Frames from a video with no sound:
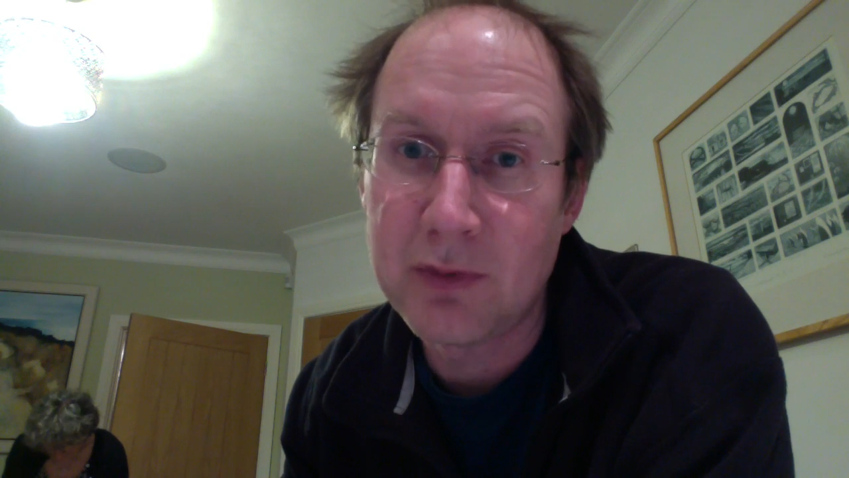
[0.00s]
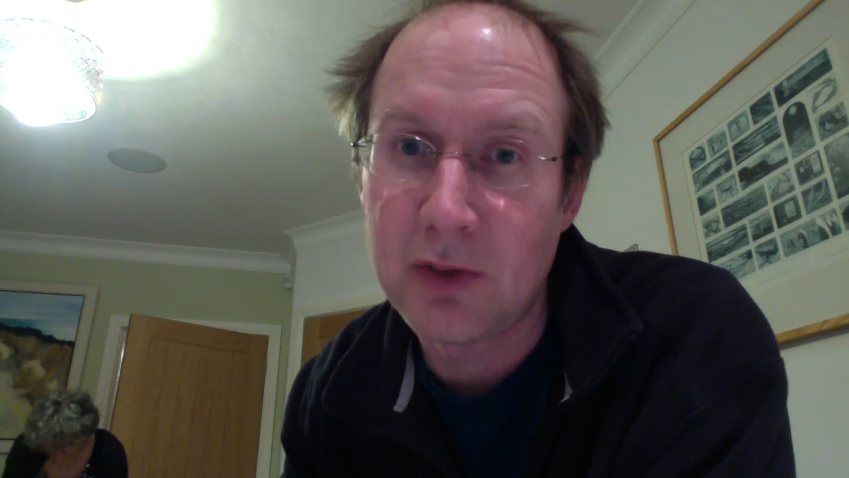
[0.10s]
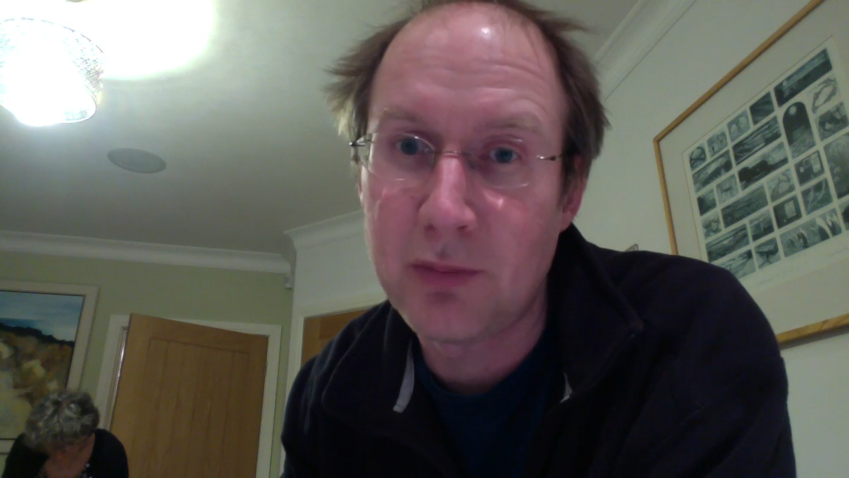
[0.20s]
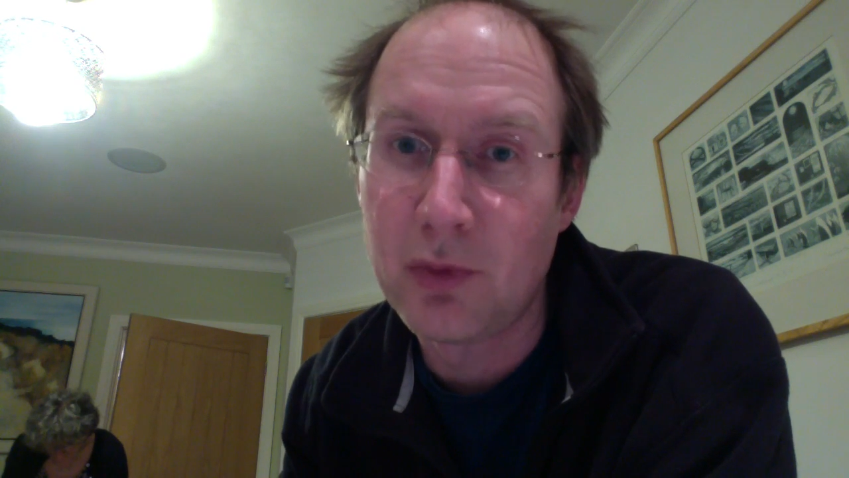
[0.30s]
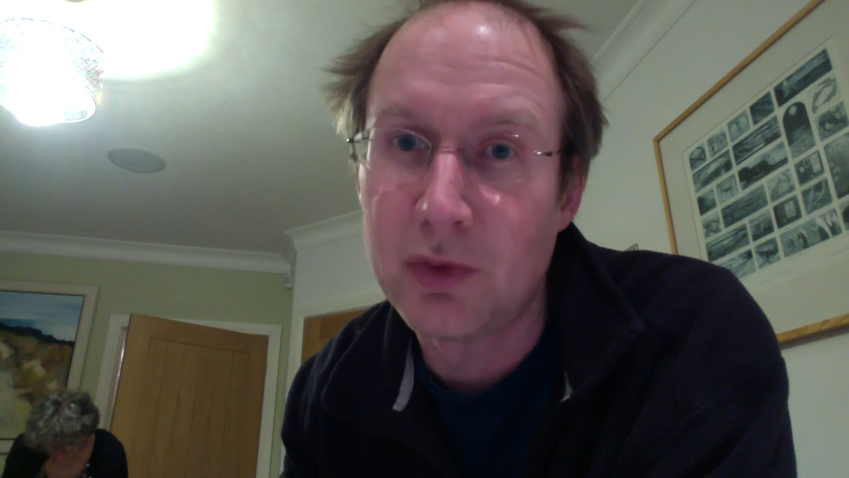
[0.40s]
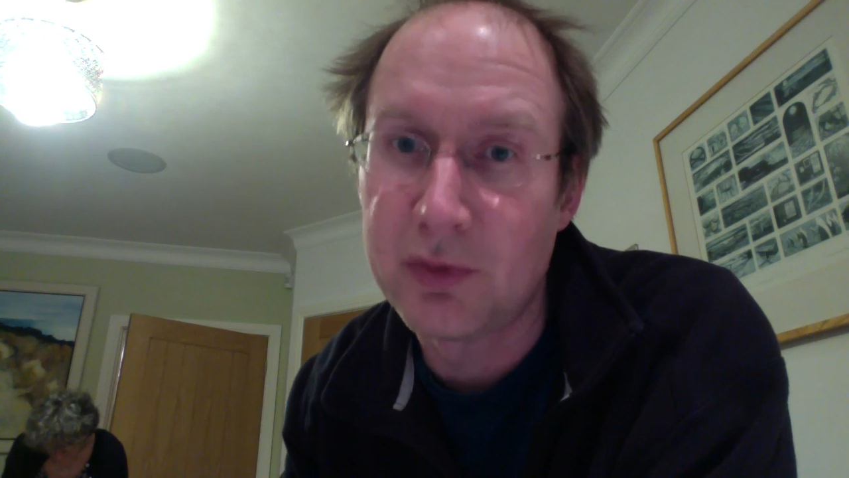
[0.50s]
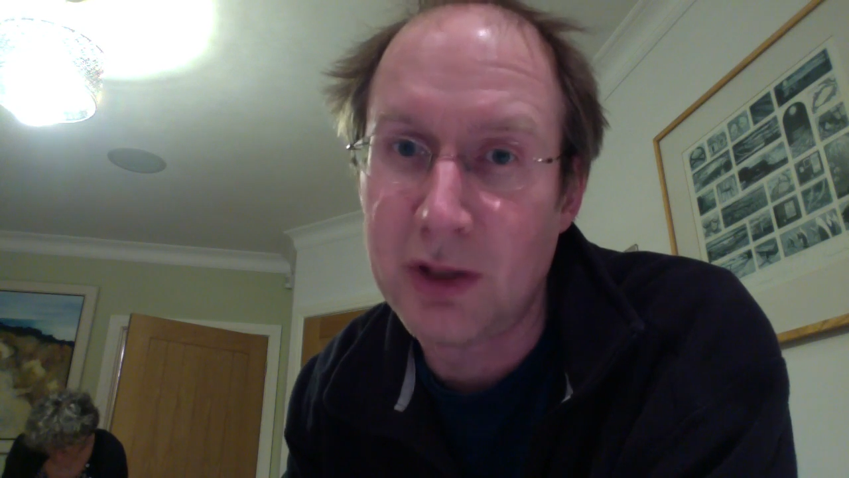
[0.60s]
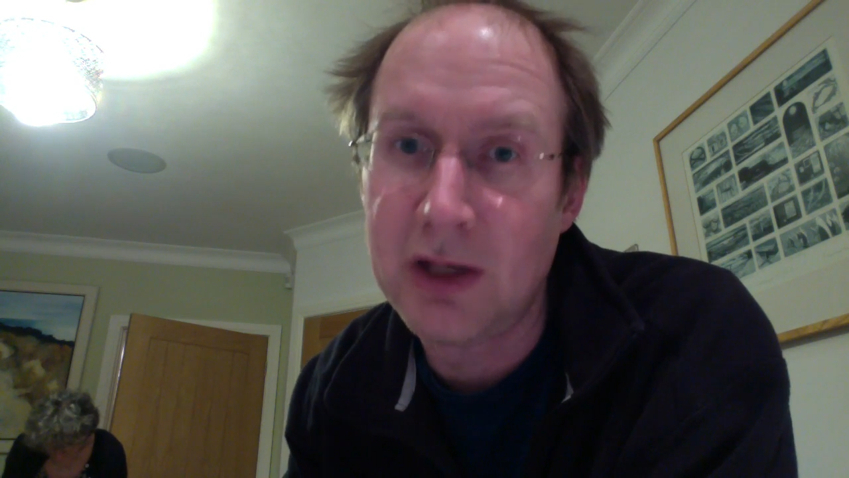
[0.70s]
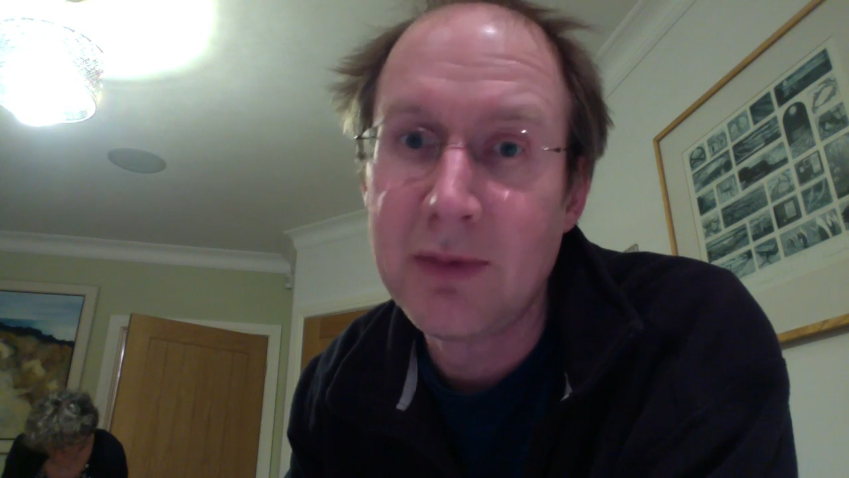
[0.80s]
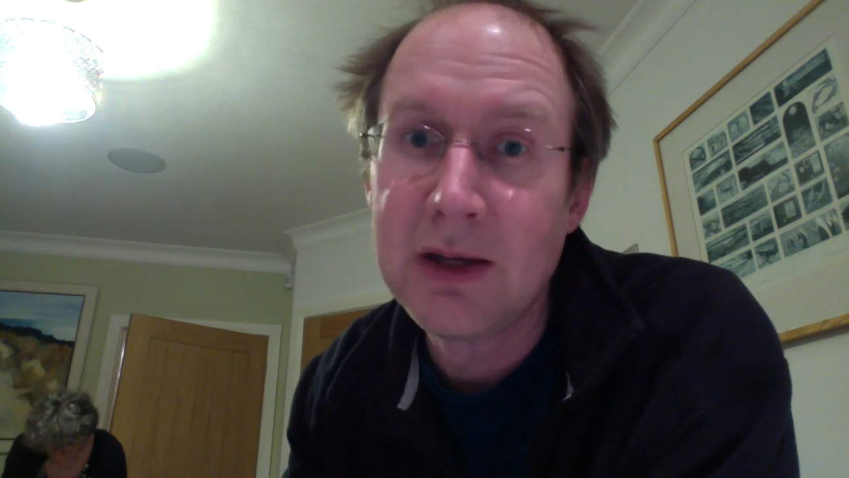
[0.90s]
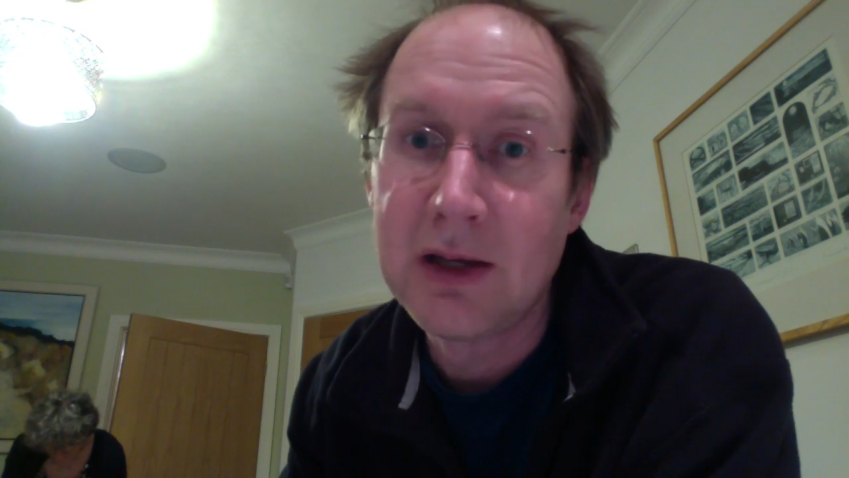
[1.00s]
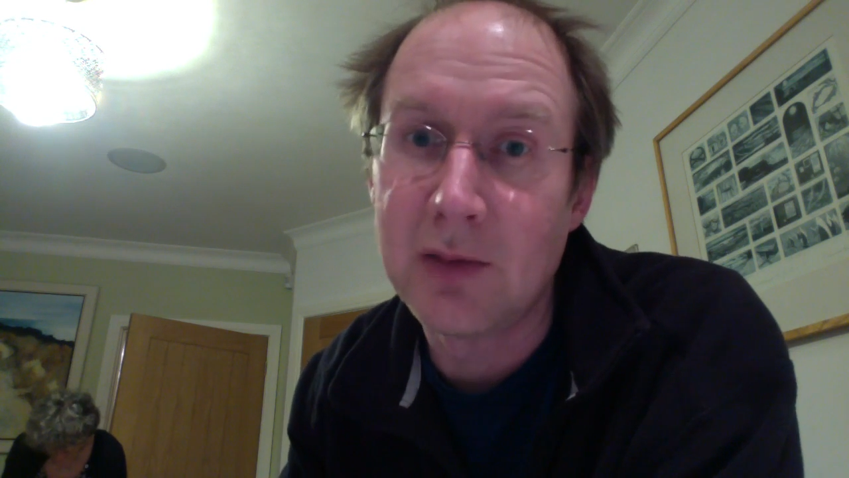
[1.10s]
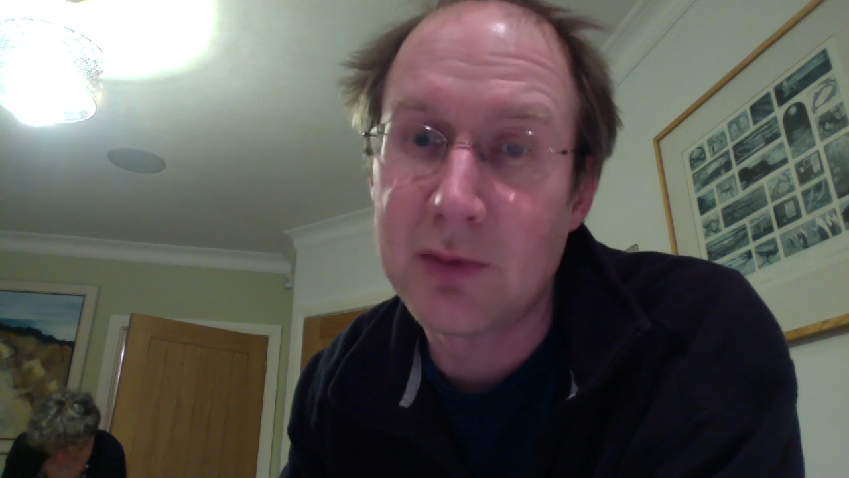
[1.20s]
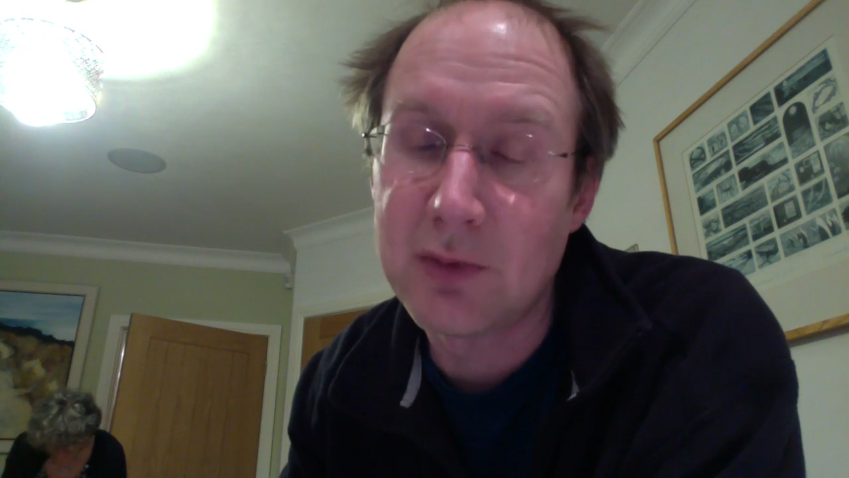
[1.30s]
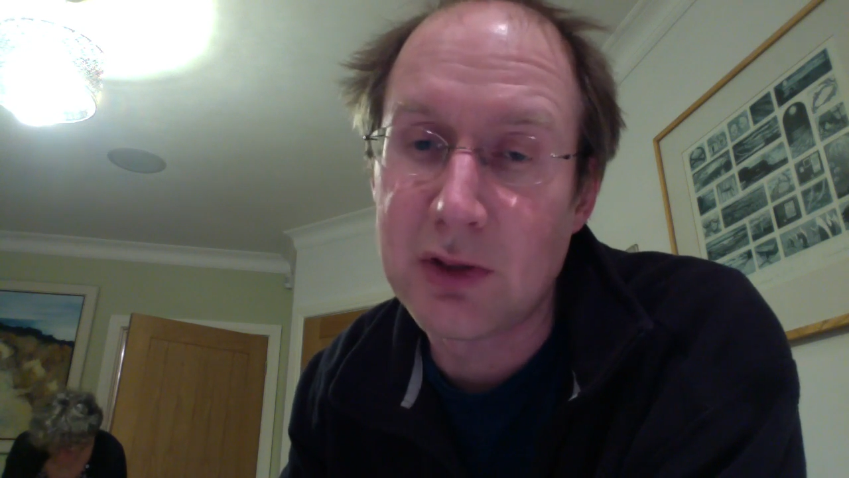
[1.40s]
So pause me,
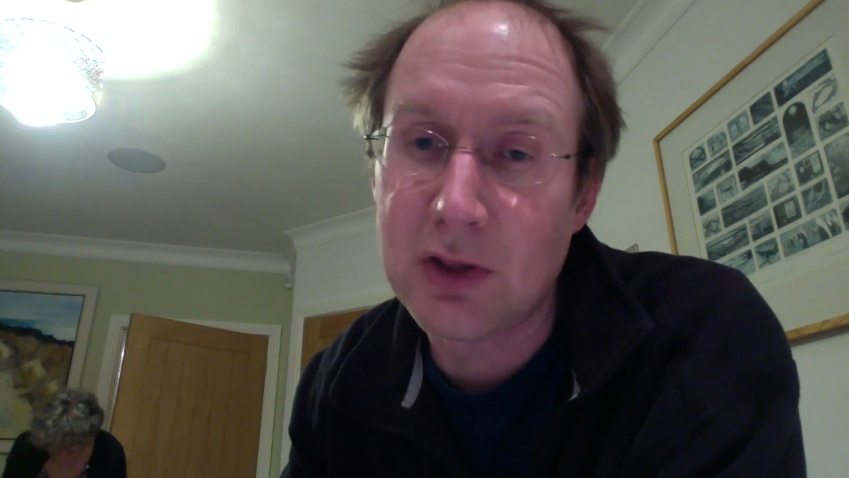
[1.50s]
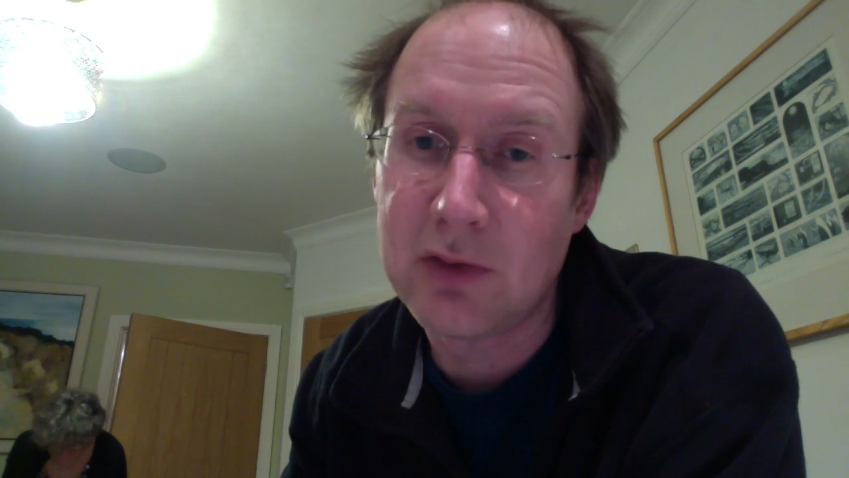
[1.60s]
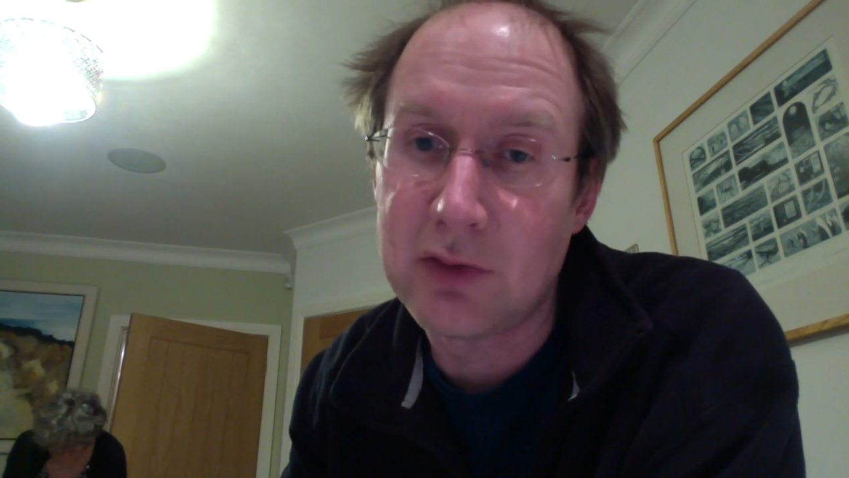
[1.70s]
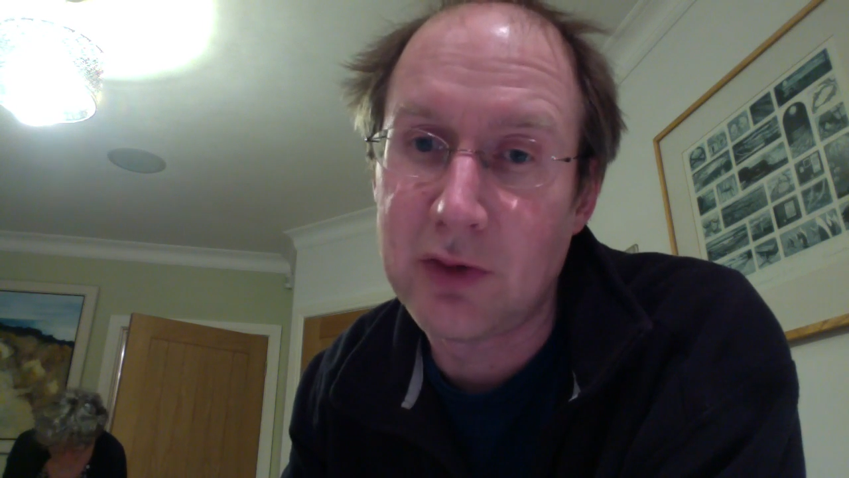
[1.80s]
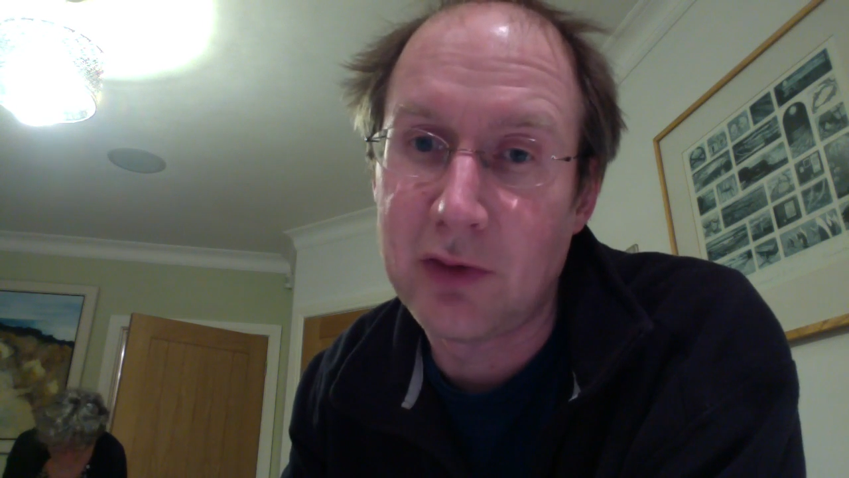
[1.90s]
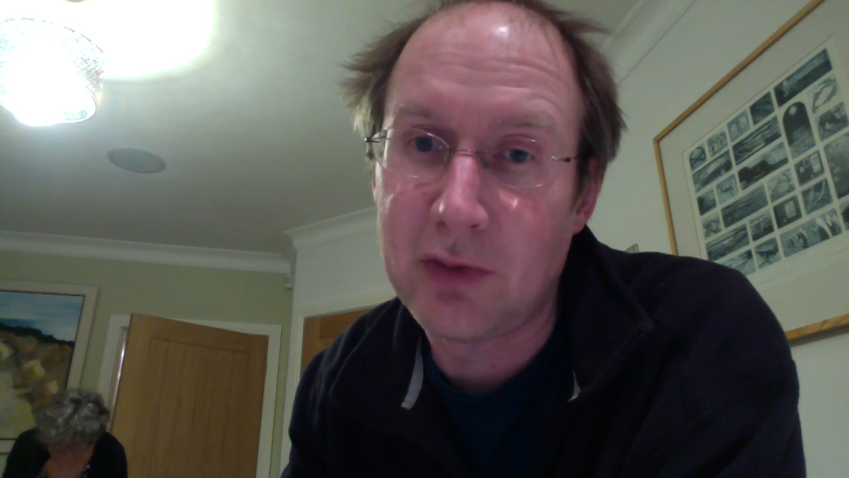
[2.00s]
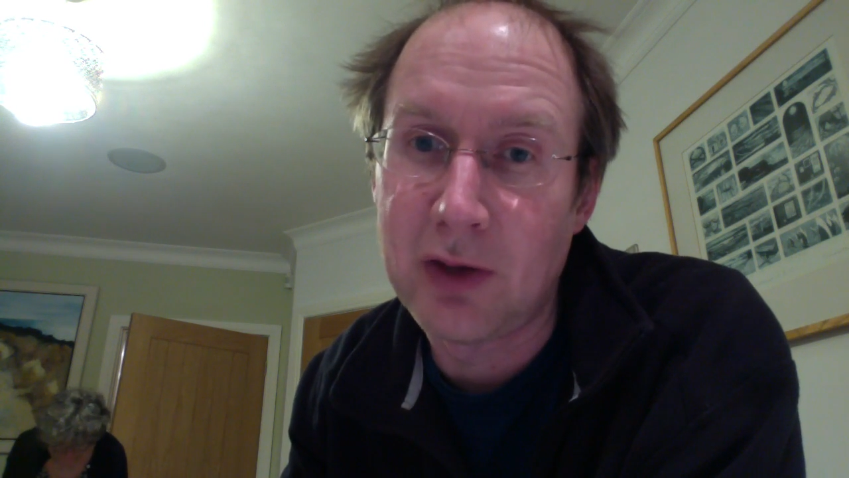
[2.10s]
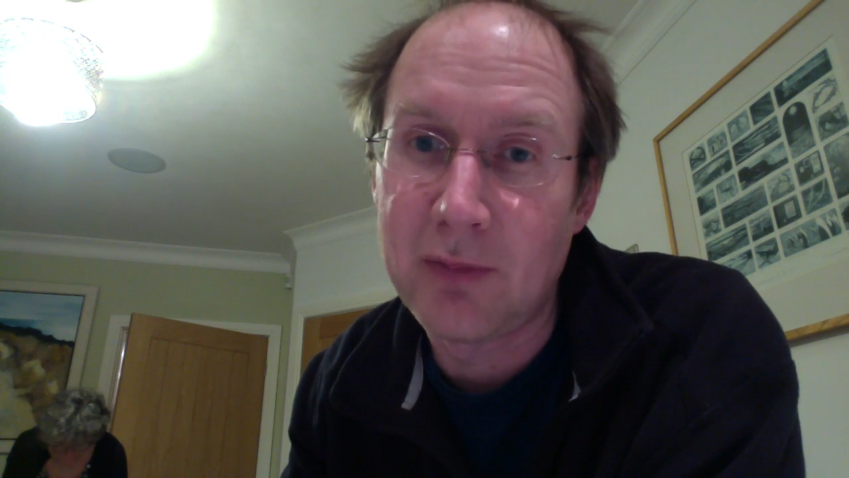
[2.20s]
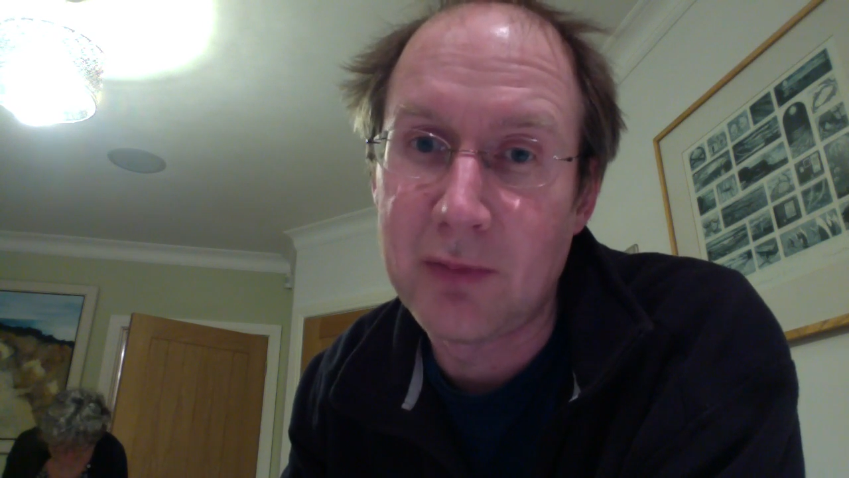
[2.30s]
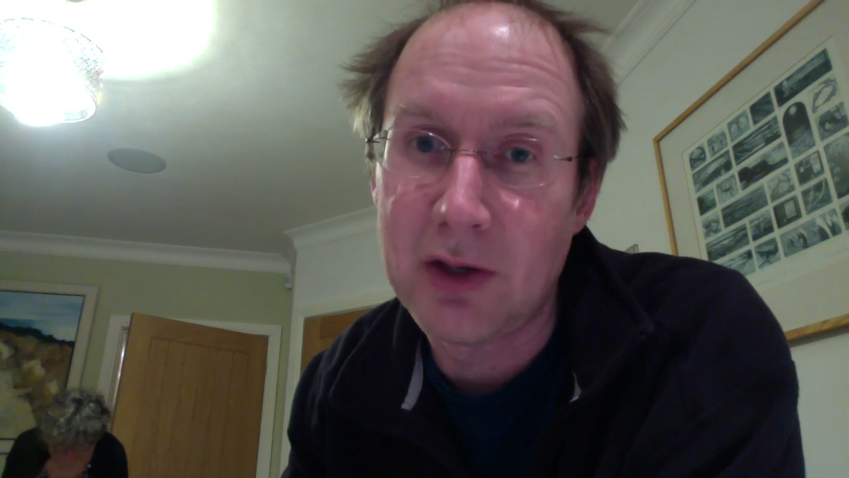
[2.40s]
switch over to Firefly,